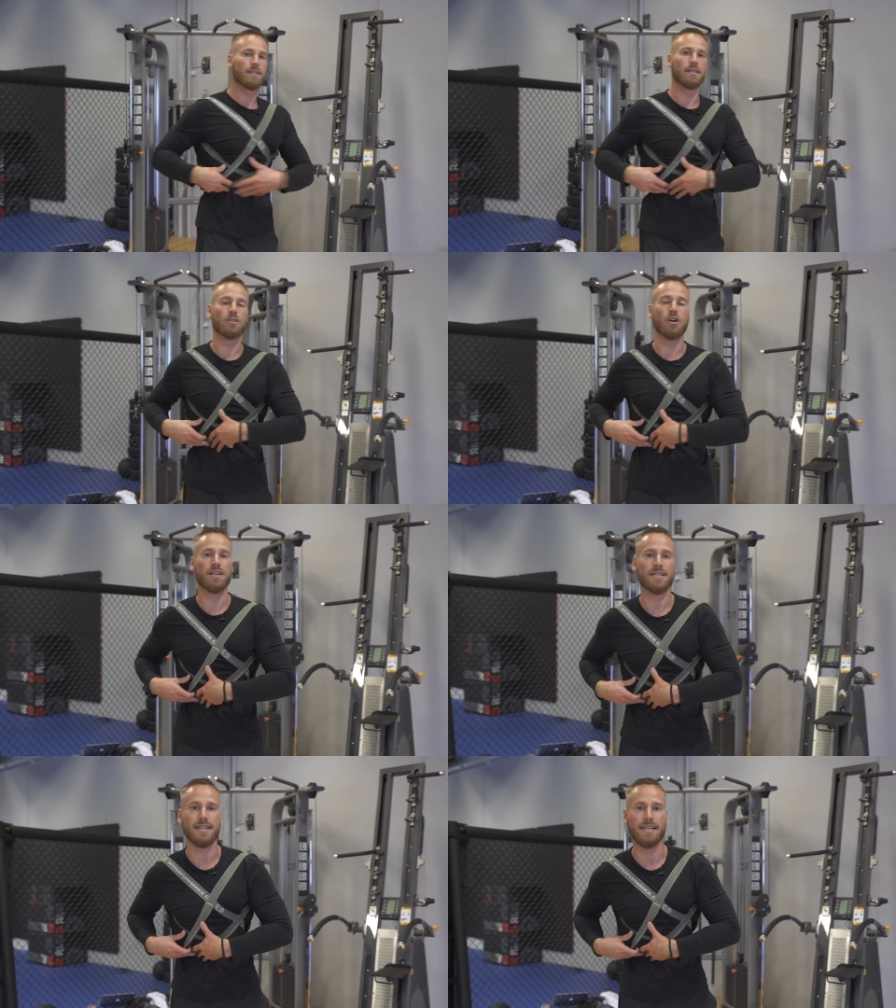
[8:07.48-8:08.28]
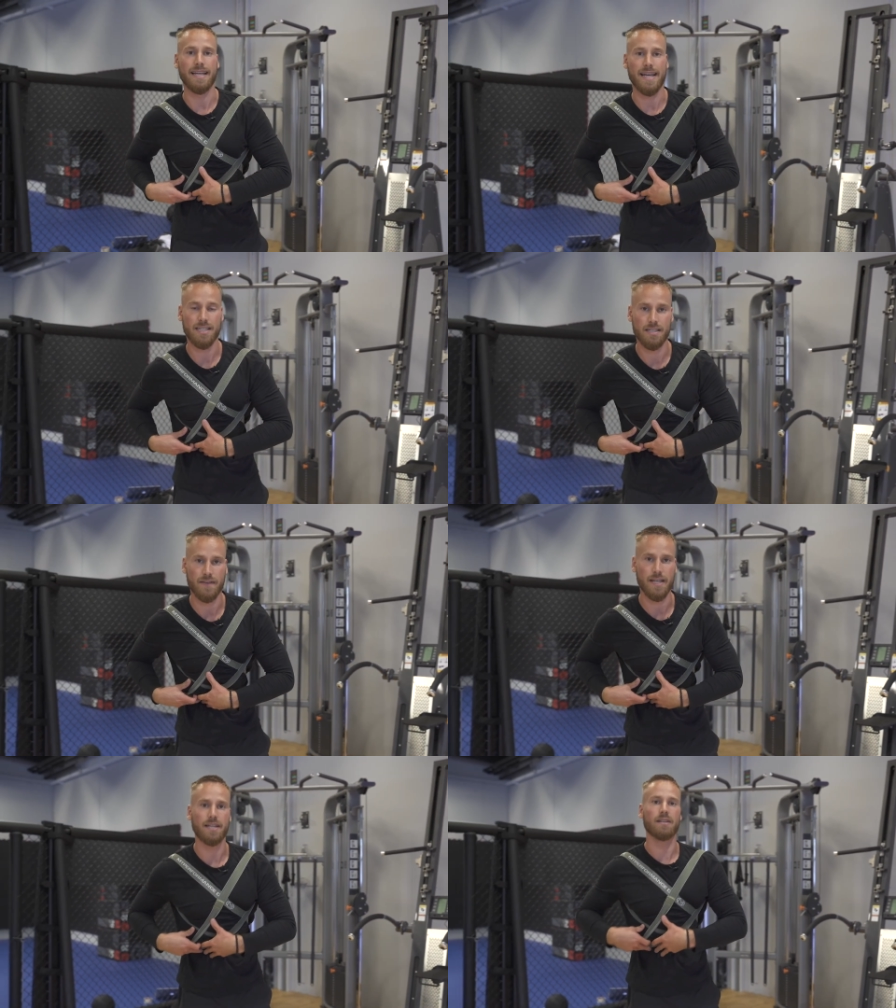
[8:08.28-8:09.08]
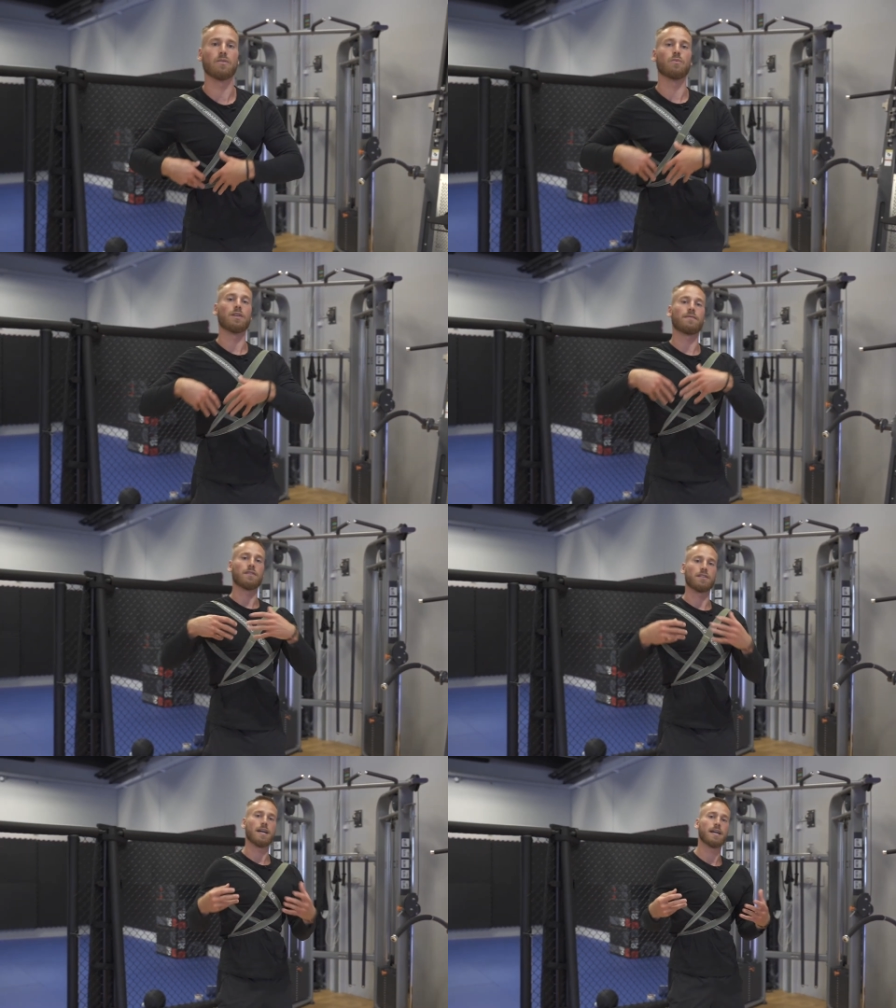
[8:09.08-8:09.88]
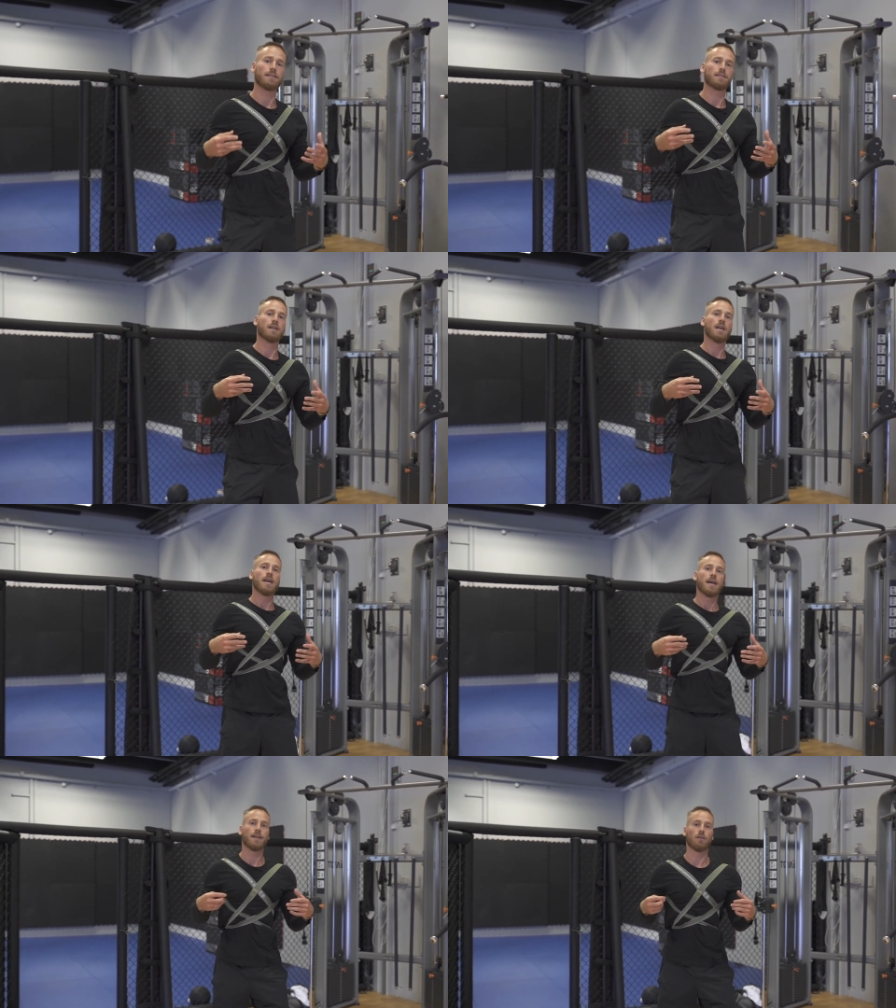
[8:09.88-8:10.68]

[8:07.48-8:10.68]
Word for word: uh, constantly activating on one of the sides and